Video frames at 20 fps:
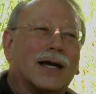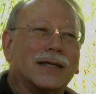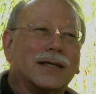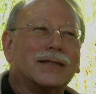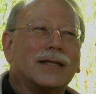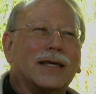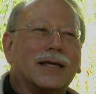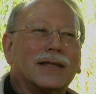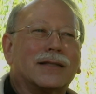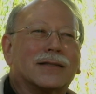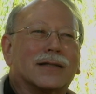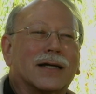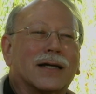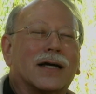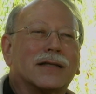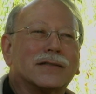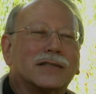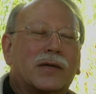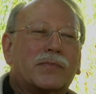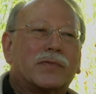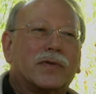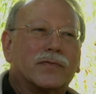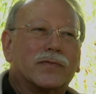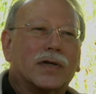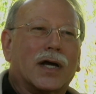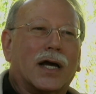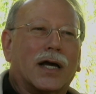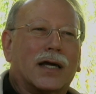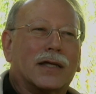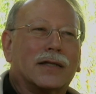I take the concept
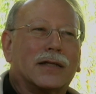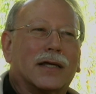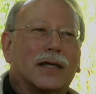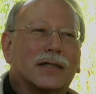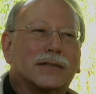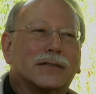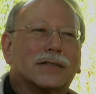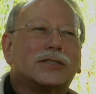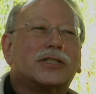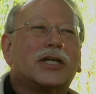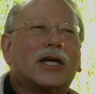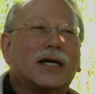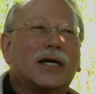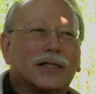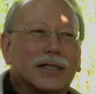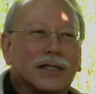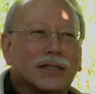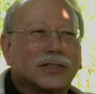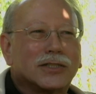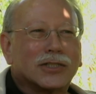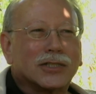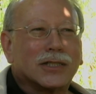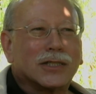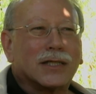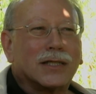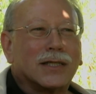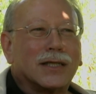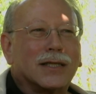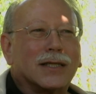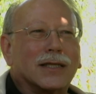of God as a challenge,
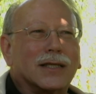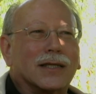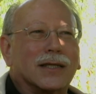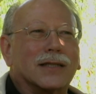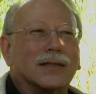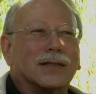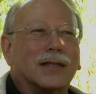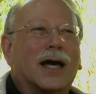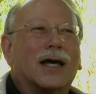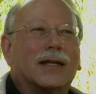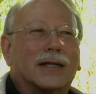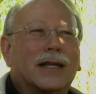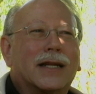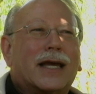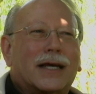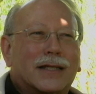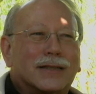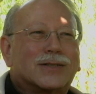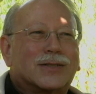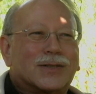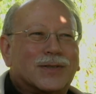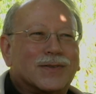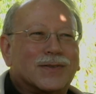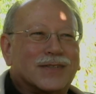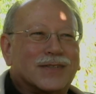not an answer.